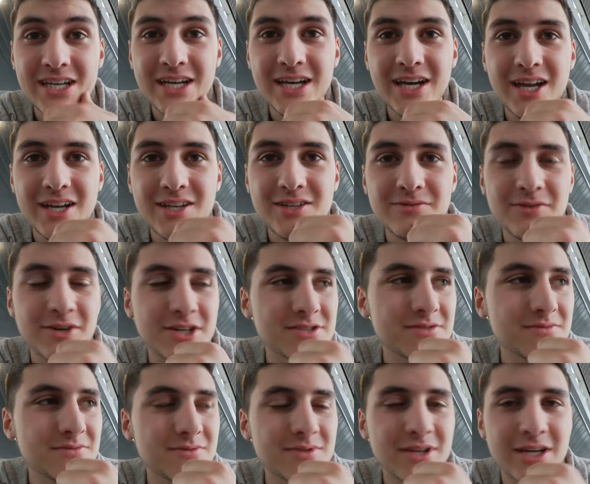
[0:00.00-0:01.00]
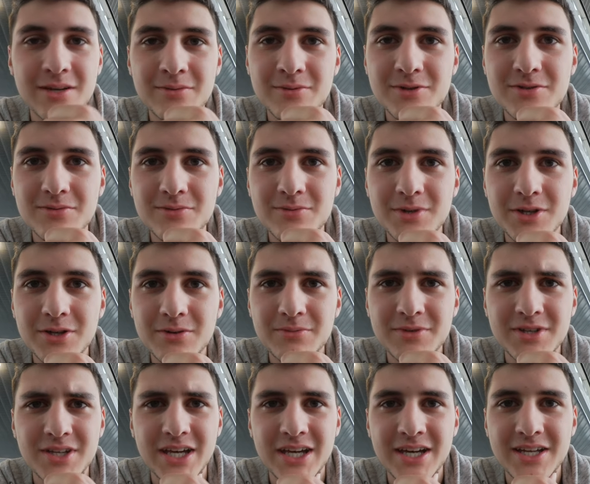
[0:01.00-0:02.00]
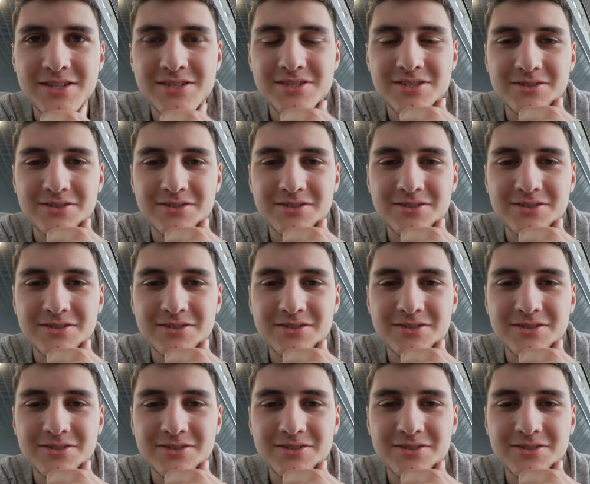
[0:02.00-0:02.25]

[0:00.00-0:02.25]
and it wasn't able to be opened again,